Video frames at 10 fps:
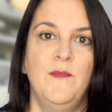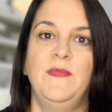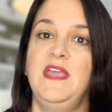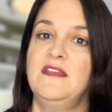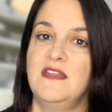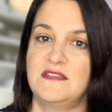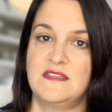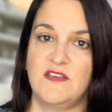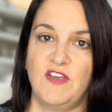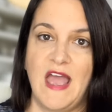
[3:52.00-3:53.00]
Make
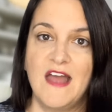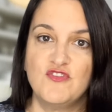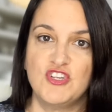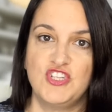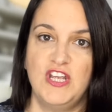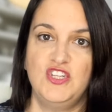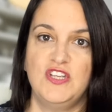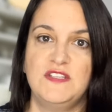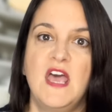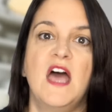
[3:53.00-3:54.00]
necessary address
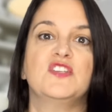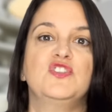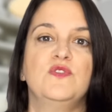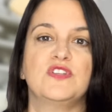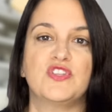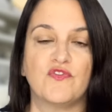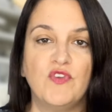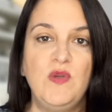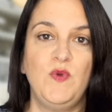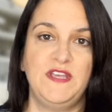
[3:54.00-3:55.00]
changes as soon as
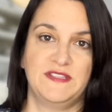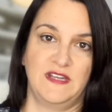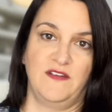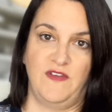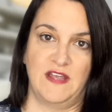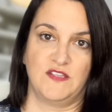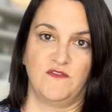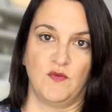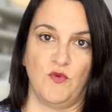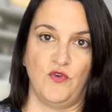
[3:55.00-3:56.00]
3 weeks in advance of
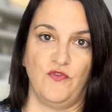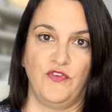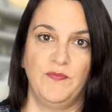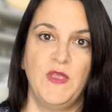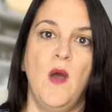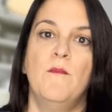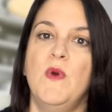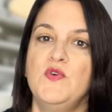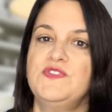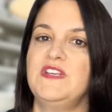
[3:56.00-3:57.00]
your move.
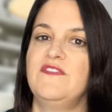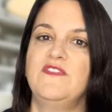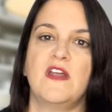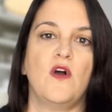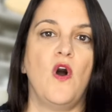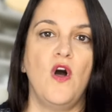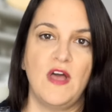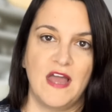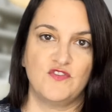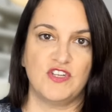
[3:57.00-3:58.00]
Most, if not all,
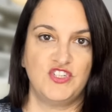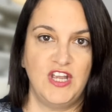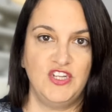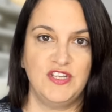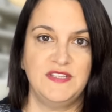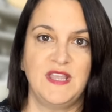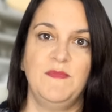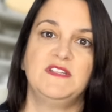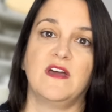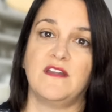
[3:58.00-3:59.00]
address changes can
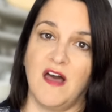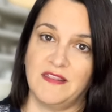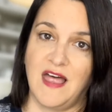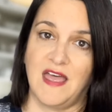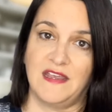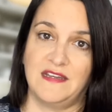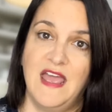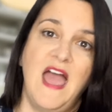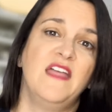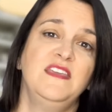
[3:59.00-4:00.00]
be done online, and